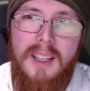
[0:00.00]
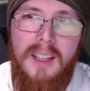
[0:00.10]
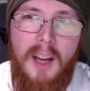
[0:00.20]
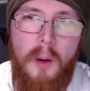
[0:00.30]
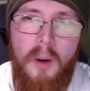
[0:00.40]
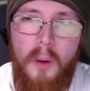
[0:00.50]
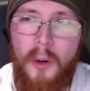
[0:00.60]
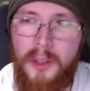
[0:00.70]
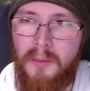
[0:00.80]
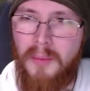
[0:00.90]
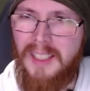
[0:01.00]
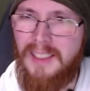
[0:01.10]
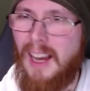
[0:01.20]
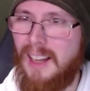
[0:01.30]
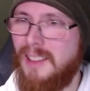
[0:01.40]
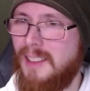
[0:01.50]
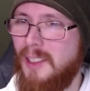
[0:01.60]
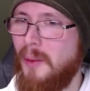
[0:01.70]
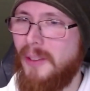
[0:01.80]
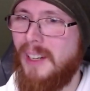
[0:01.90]
I wasn't being tactical
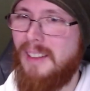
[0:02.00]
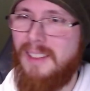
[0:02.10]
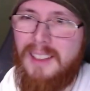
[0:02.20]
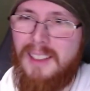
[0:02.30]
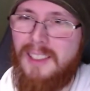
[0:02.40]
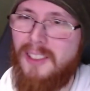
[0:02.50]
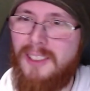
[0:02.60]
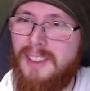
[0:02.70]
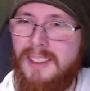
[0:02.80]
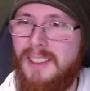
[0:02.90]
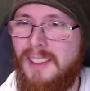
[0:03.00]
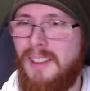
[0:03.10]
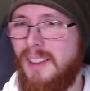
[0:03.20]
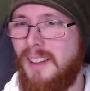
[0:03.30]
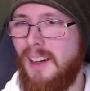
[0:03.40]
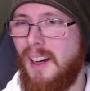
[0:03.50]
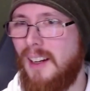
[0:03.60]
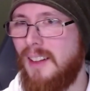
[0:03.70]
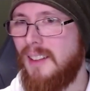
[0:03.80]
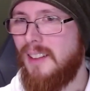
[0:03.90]
about that. That's just
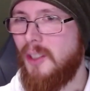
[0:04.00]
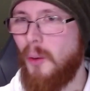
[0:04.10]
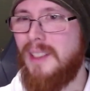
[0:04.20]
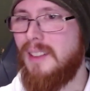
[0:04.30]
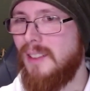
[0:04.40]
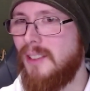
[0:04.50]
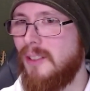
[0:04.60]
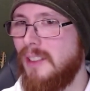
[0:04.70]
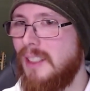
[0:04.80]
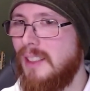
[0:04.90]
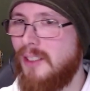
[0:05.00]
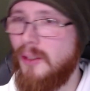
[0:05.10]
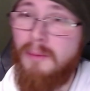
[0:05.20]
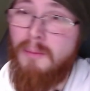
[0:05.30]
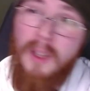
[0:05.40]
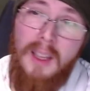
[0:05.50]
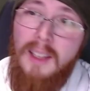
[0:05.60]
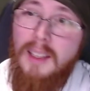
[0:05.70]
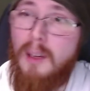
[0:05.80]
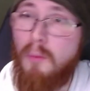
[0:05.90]
coincidence, really. So
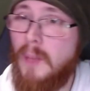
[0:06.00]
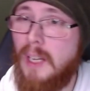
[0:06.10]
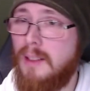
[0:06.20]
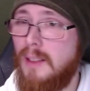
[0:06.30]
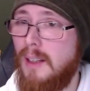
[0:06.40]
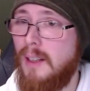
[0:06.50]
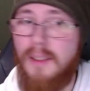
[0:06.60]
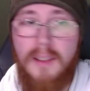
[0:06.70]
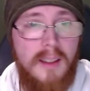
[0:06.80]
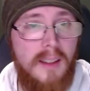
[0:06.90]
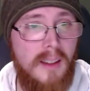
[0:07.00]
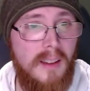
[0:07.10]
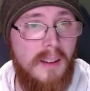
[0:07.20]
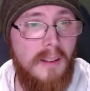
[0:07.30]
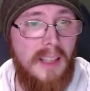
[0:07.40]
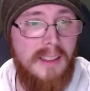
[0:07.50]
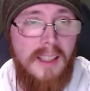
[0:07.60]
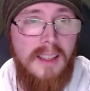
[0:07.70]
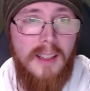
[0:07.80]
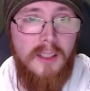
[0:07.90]
yeah, that's
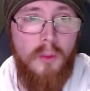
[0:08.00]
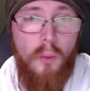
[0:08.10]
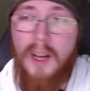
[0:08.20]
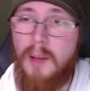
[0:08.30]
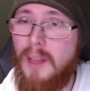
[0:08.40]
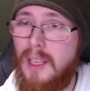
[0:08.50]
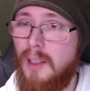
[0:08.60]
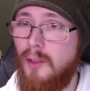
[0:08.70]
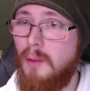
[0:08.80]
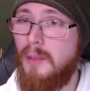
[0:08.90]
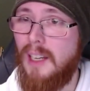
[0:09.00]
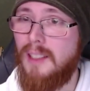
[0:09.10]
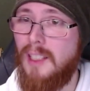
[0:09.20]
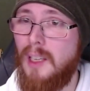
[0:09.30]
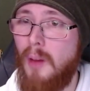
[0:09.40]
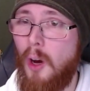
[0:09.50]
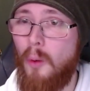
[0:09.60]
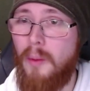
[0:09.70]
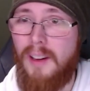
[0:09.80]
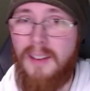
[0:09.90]
it. That's why I'm making a Dreamcast game. I
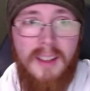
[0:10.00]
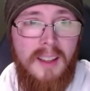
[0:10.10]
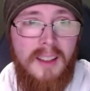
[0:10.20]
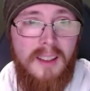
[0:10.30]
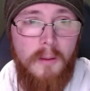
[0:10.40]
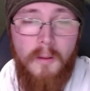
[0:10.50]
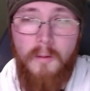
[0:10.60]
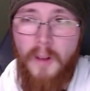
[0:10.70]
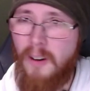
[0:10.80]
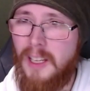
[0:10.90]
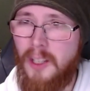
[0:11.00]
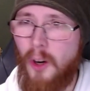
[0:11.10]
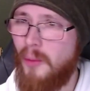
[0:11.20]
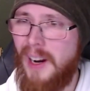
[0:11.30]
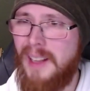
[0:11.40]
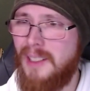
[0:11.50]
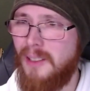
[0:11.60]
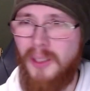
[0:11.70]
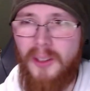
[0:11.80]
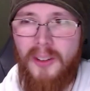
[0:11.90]
hope that very
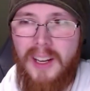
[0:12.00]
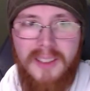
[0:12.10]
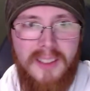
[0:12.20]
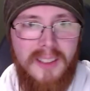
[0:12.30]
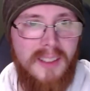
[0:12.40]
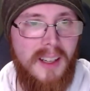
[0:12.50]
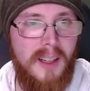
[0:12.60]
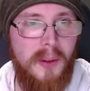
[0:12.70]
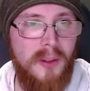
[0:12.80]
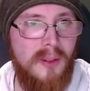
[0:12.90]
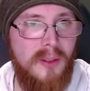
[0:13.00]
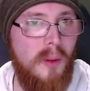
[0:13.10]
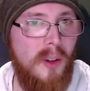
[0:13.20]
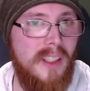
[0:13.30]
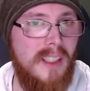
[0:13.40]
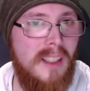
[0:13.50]
comprehensive and long answer wasn't too boring.